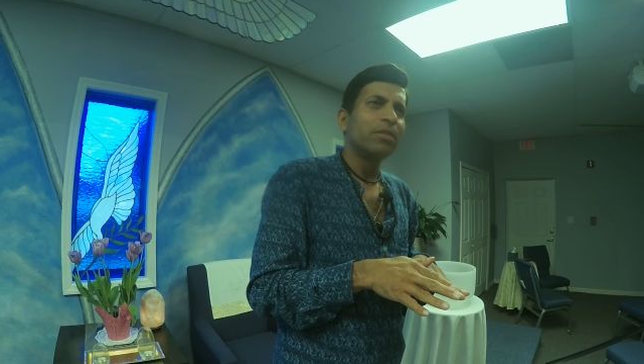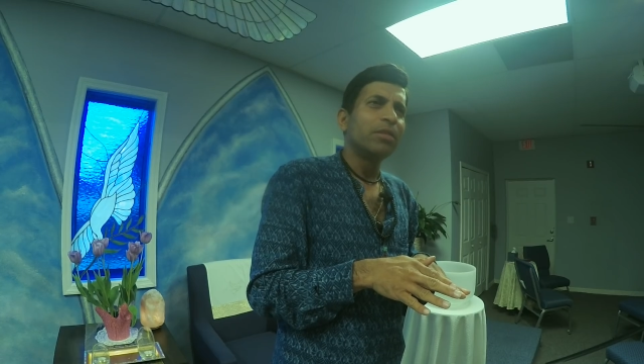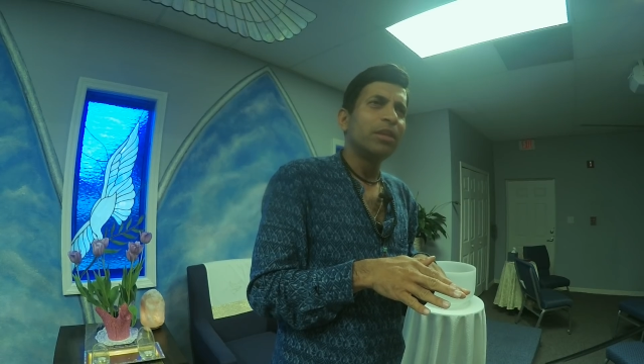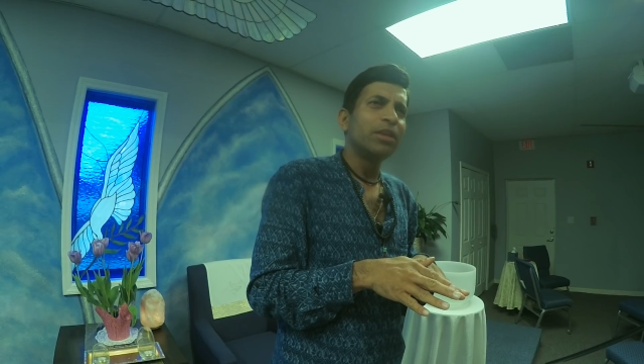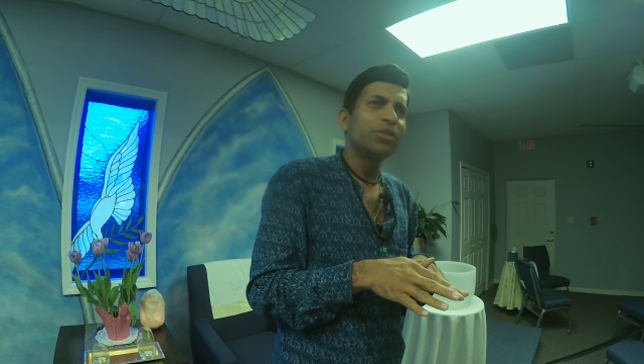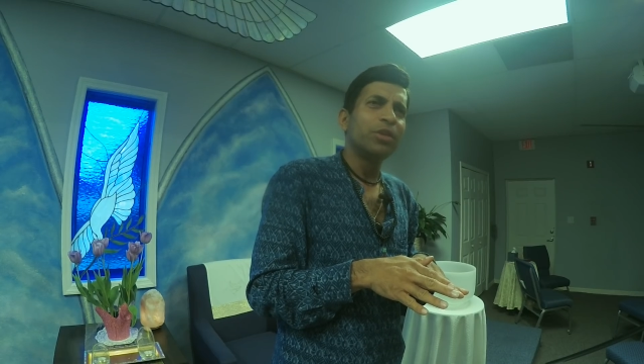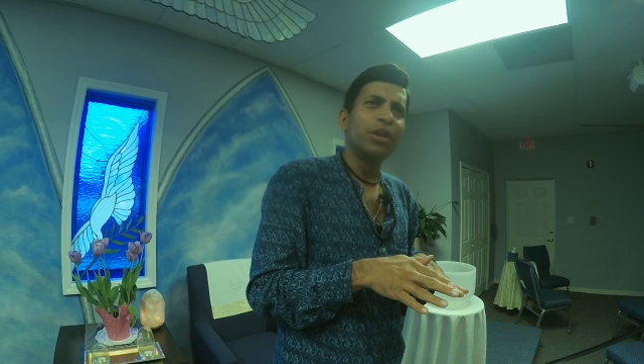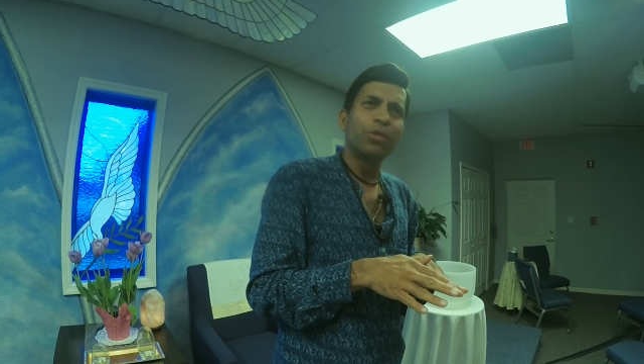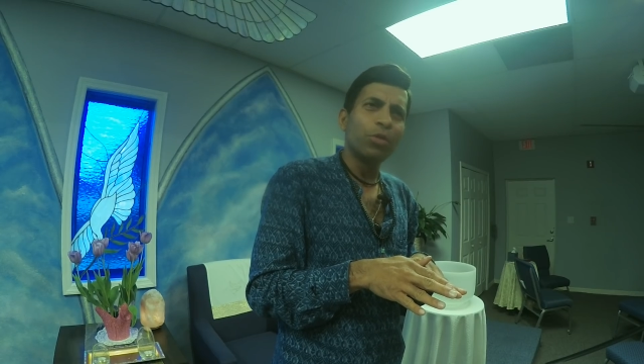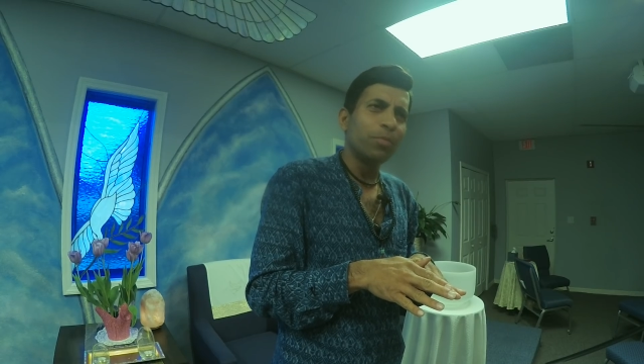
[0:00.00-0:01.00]
He
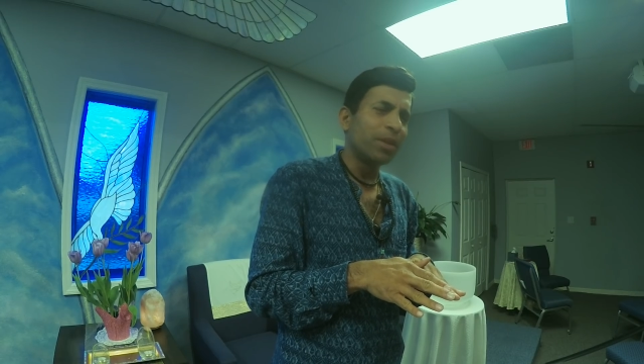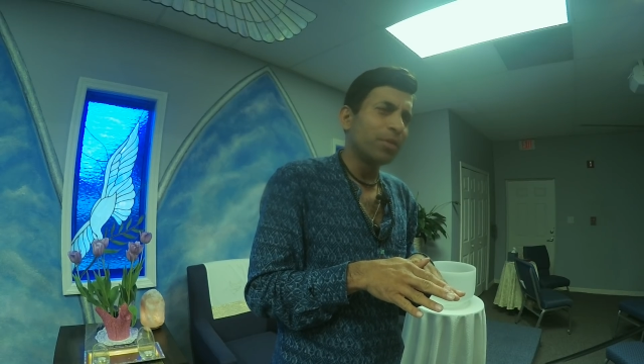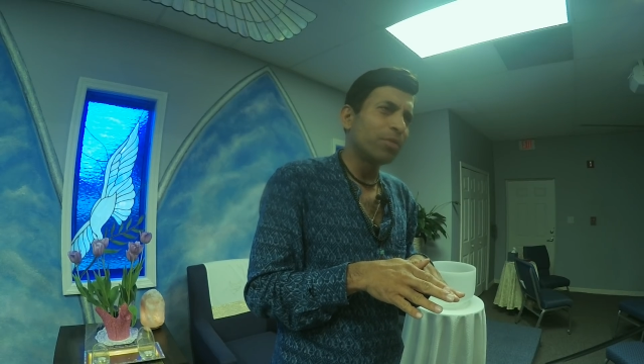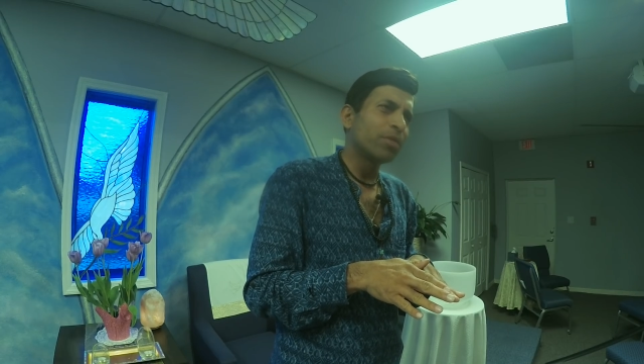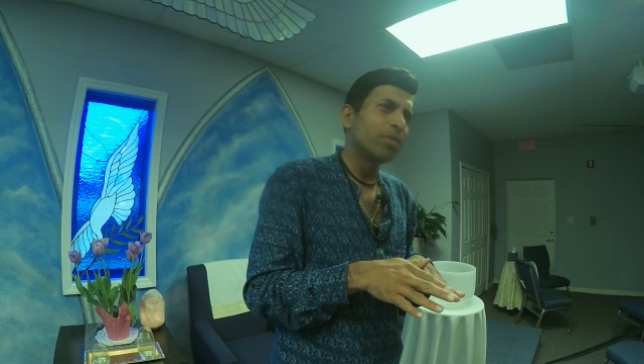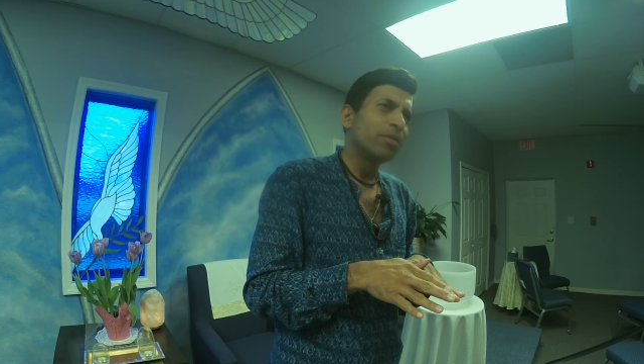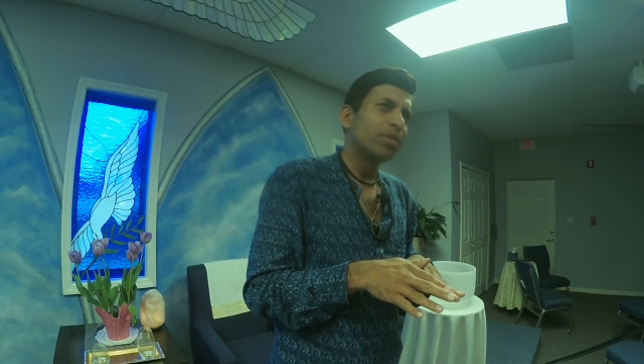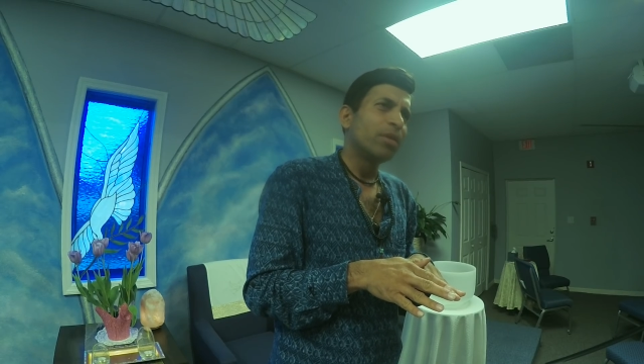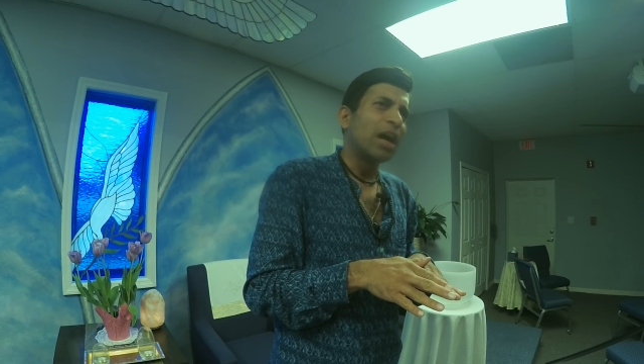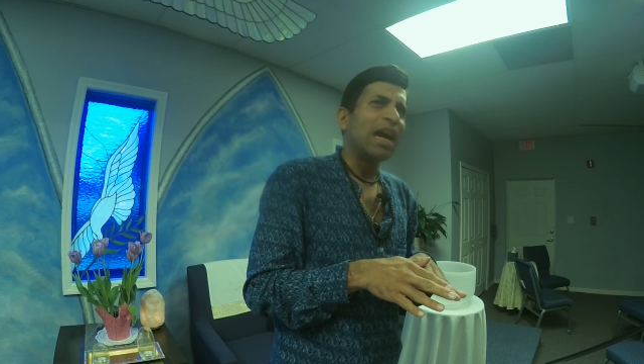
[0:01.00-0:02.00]
told me, look,
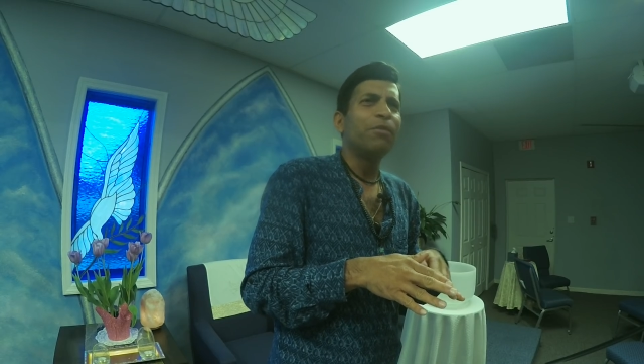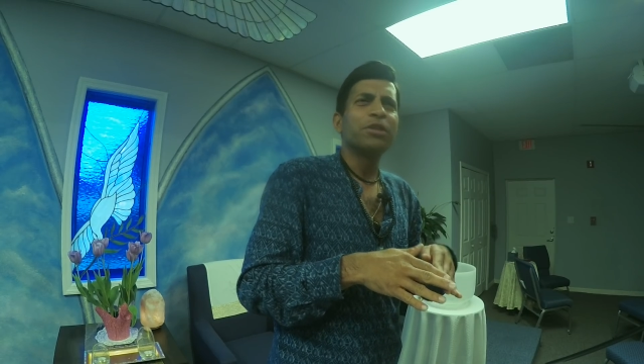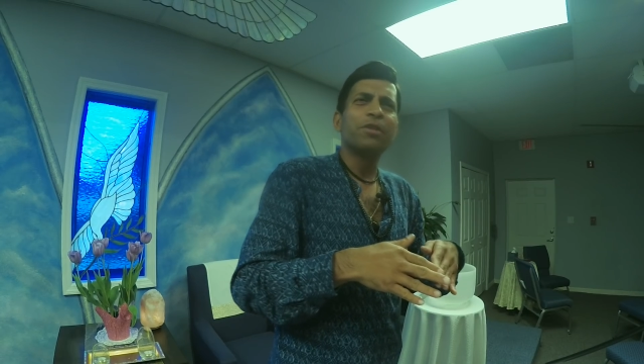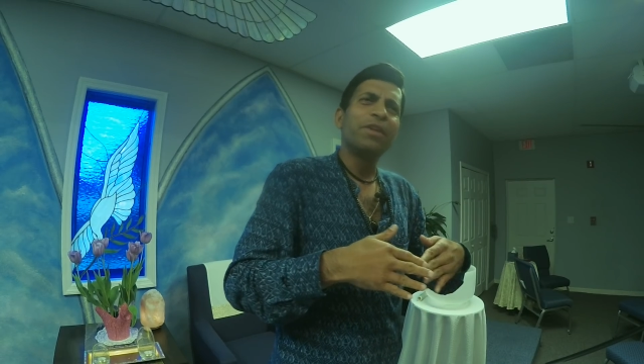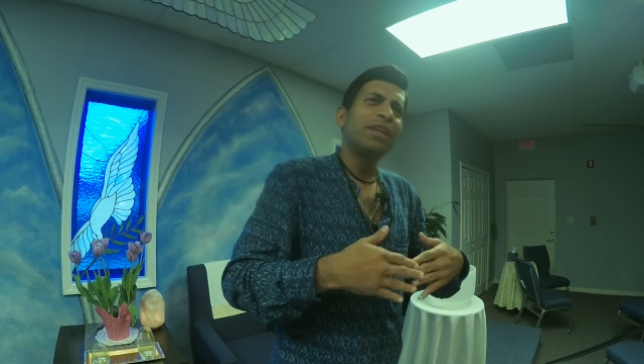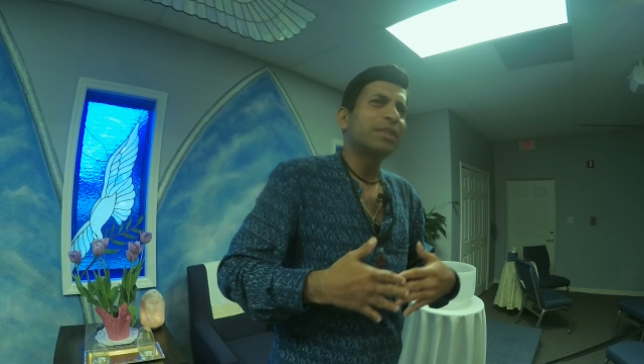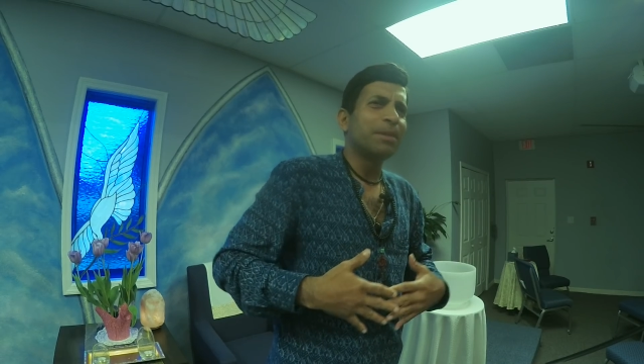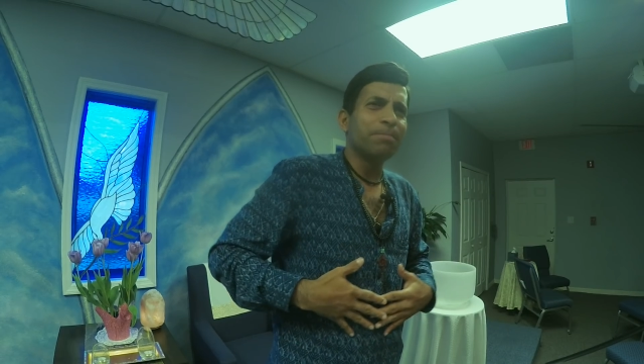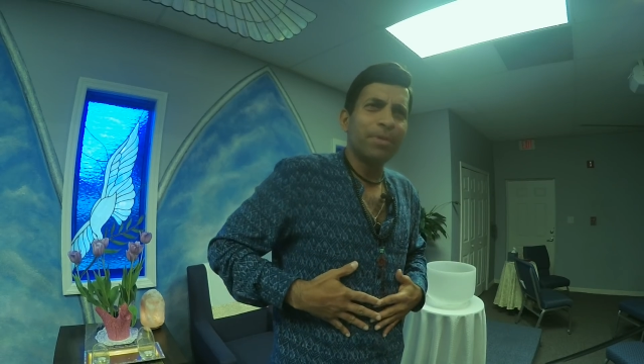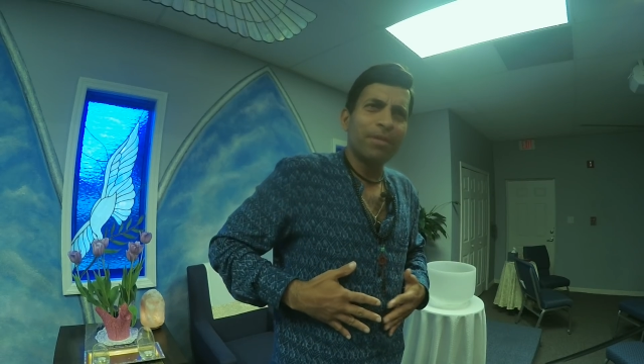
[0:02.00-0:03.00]
I was a very simple,